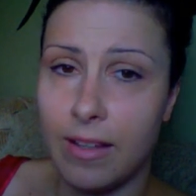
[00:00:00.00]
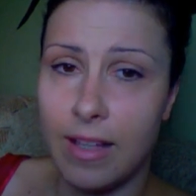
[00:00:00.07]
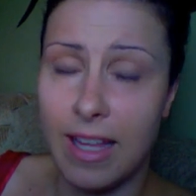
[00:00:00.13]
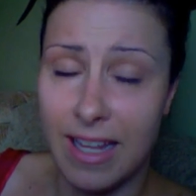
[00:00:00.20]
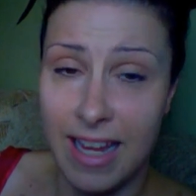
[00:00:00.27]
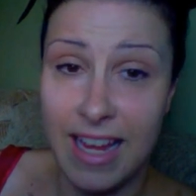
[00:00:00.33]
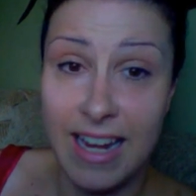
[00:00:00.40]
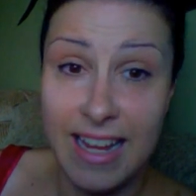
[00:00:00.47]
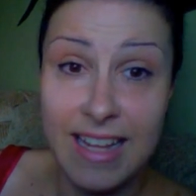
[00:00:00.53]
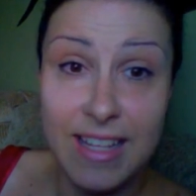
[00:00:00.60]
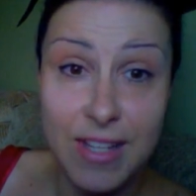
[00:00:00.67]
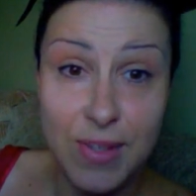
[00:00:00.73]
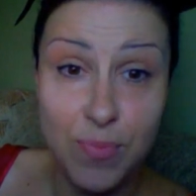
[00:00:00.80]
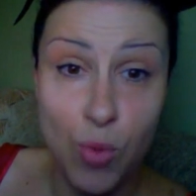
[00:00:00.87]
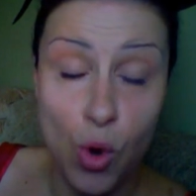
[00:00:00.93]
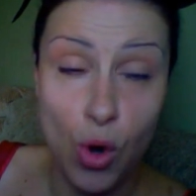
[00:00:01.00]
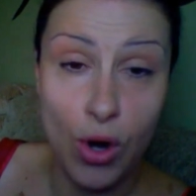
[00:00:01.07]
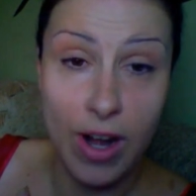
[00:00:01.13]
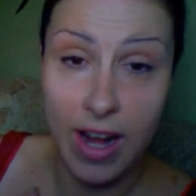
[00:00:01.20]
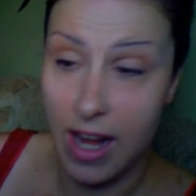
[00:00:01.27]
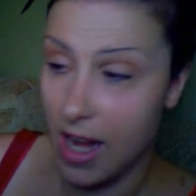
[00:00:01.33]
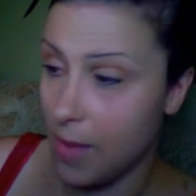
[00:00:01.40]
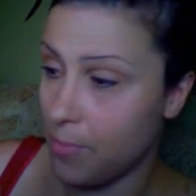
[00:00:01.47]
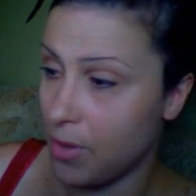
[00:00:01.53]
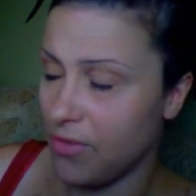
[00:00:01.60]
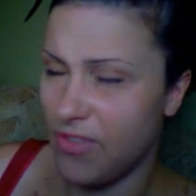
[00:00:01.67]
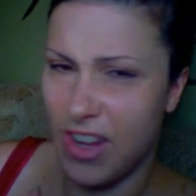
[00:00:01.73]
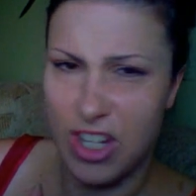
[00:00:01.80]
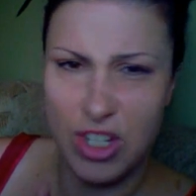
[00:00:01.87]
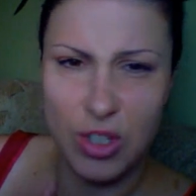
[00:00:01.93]
it is more a
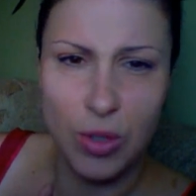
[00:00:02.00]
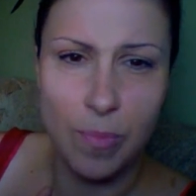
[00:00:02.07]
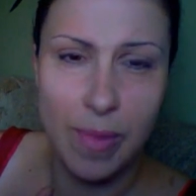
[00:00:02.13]
professional